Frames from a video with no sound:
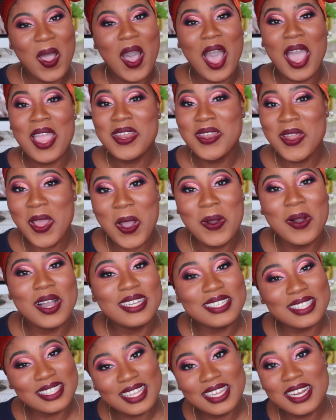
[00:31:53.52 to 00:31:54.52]
I
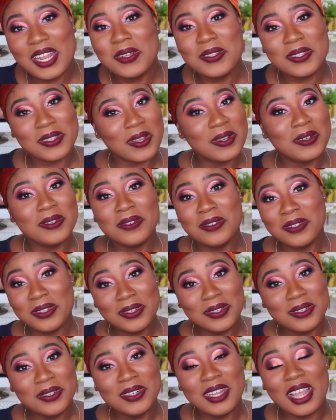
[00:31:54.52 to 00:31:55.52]
was going to
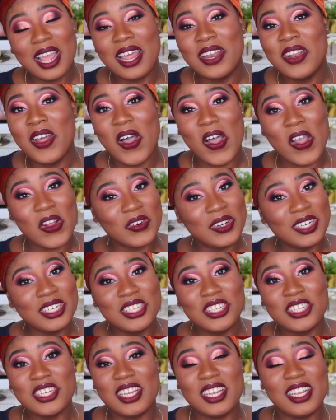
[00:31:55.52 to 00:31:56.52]
do an
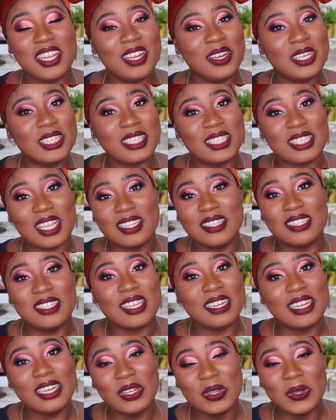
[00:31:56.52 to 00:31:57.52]
orangey,
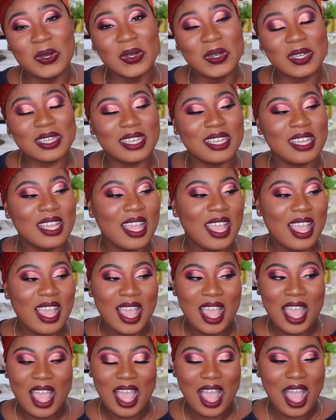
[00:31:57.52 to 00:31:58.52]
sunsetty look.
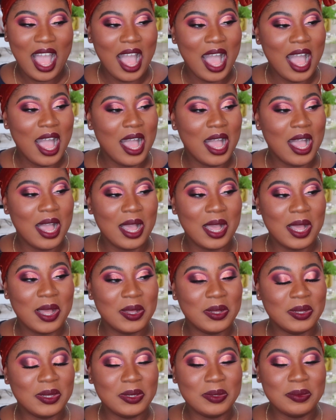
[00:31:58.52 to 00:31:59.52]

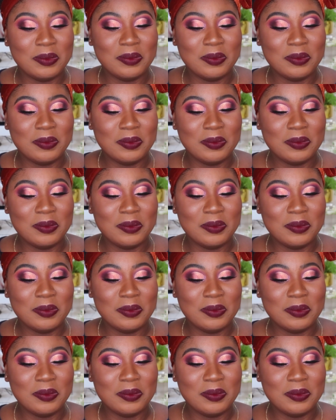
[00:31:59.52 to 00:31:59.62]
I